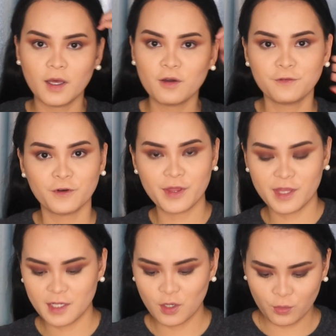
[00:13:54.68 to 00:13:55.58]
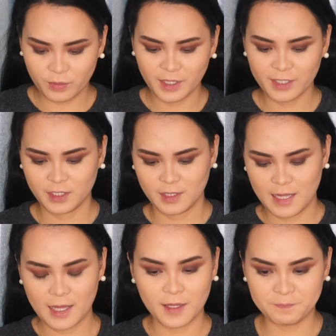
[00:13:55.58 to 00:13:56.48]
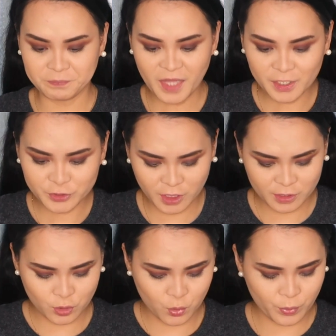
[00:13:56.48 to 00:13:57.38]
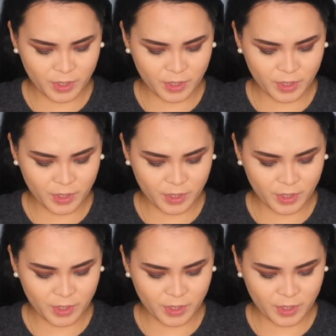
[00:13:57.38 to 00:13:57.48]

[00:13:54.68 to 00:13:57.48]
Now for the lower eyeshadow,